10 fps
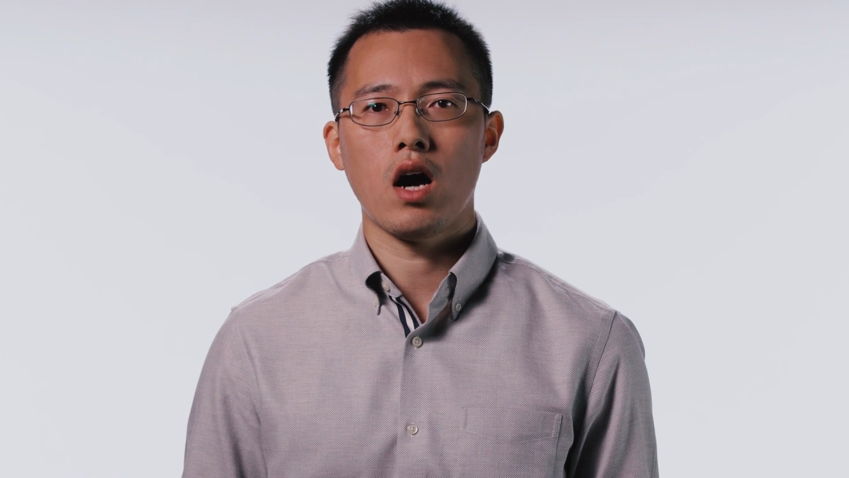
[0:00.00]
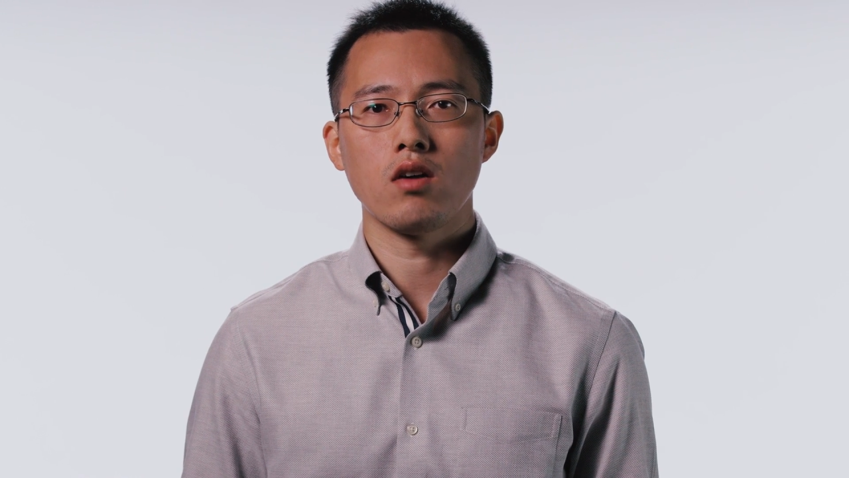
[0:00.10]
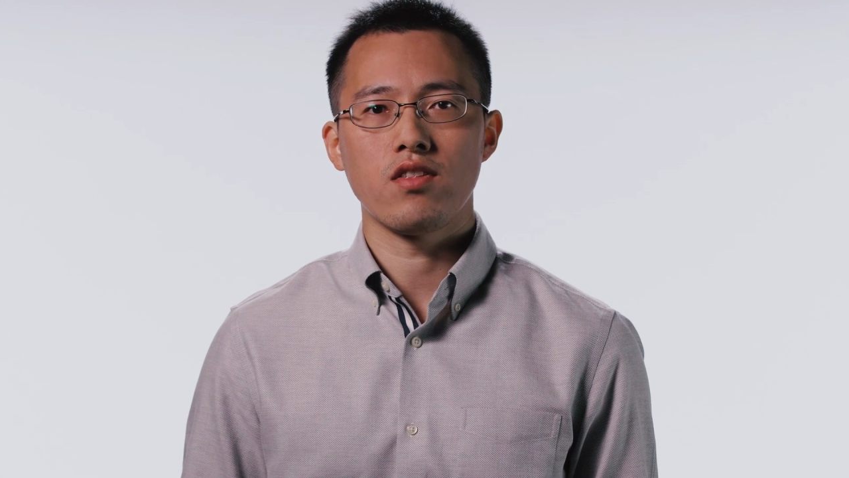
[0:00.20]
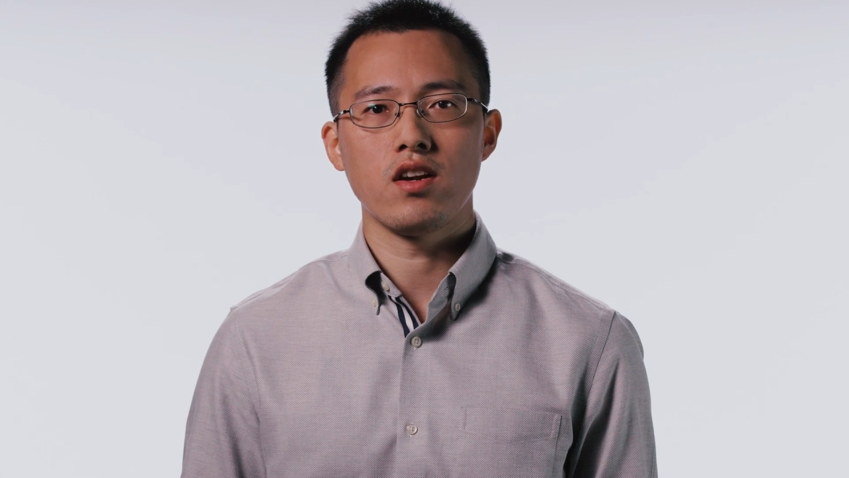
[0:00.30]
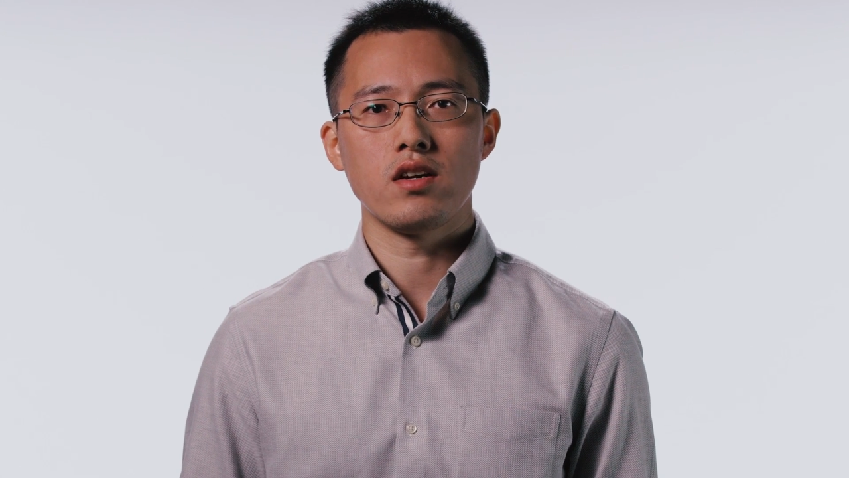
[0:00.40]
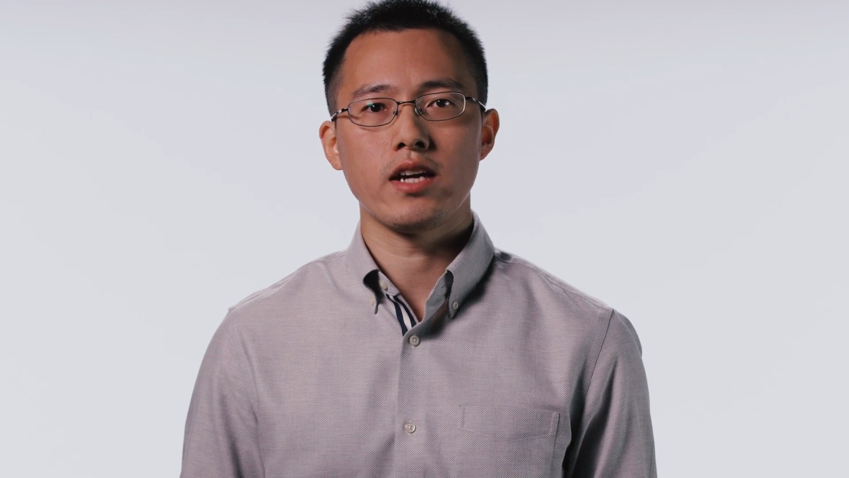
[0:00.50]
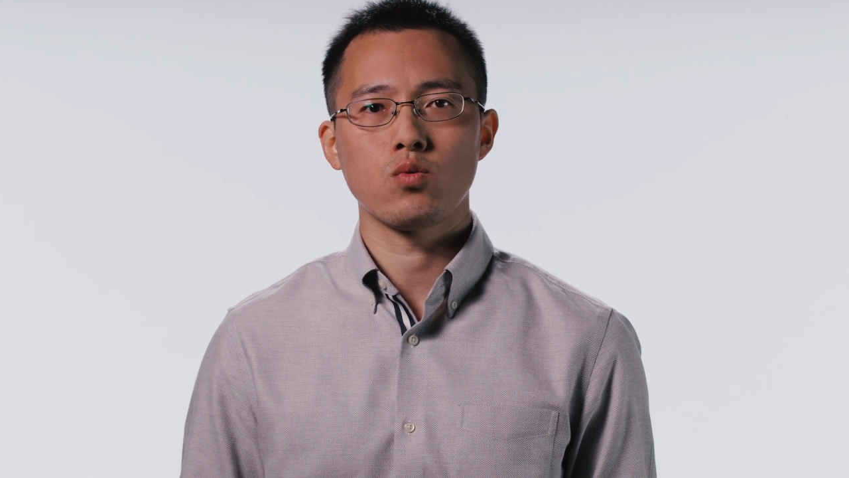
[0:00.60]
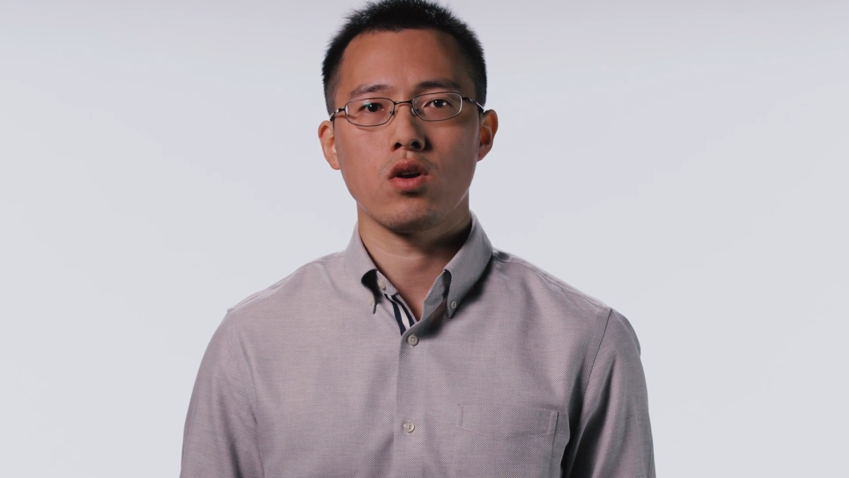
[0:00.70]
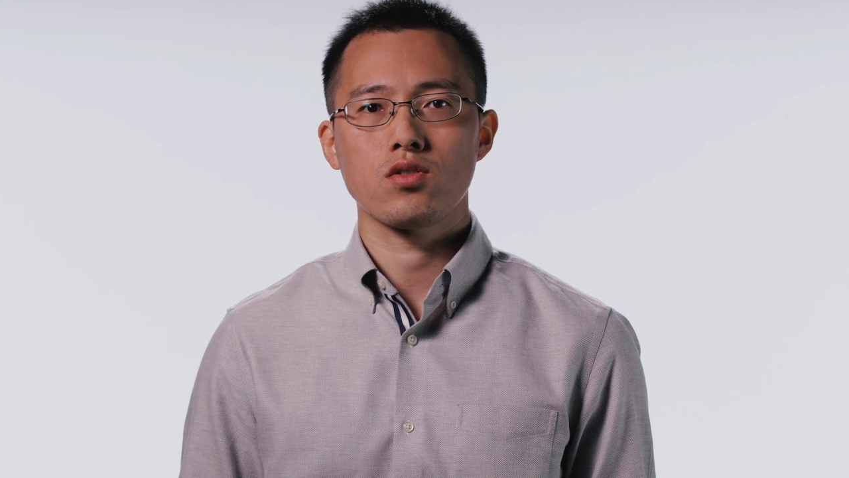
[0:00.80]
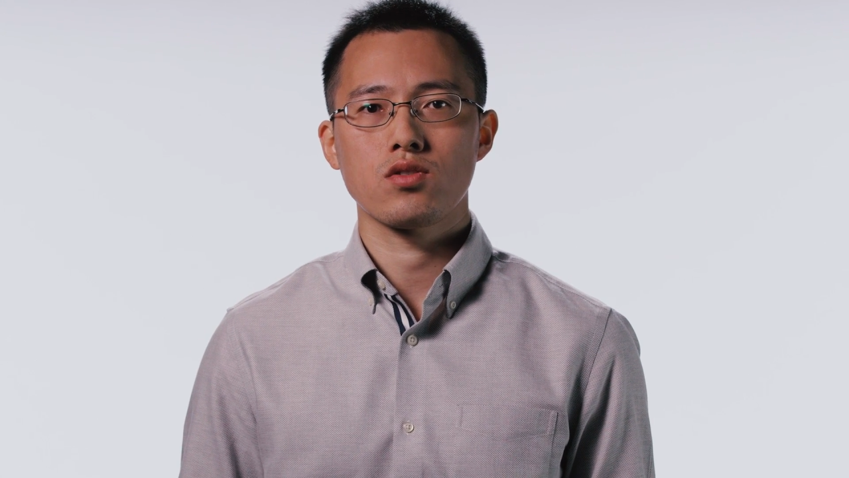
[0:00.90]
out their
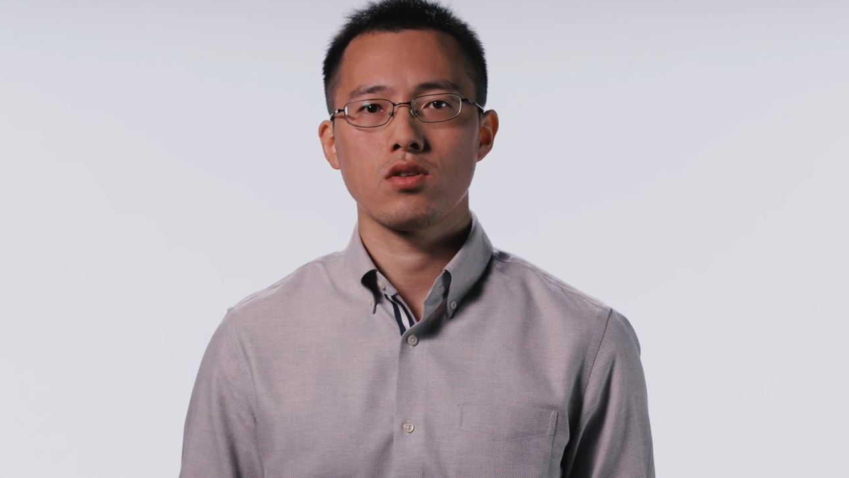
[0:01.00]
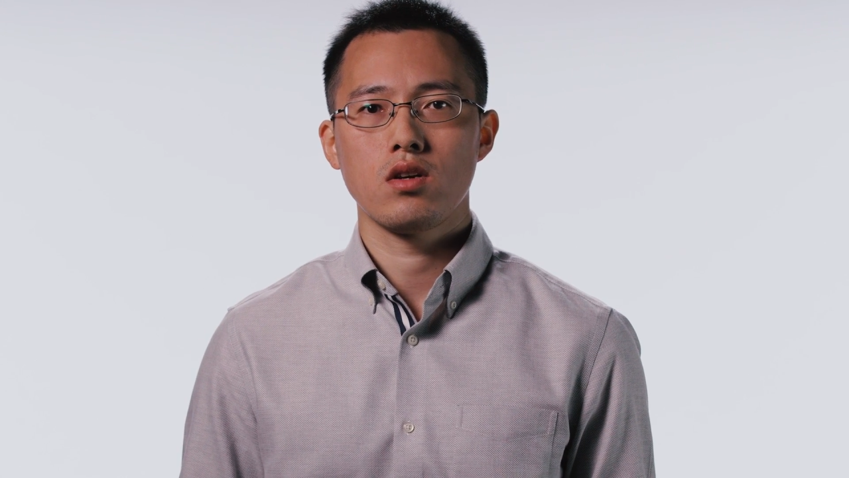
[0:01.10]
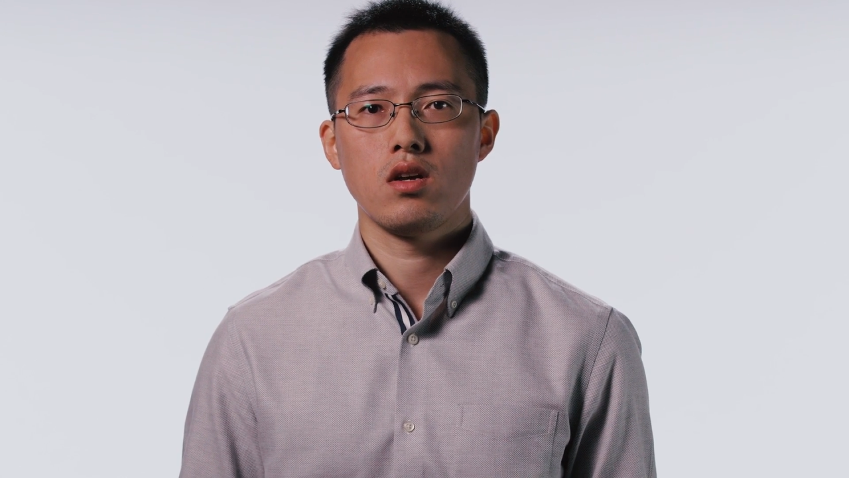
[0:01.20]
networks.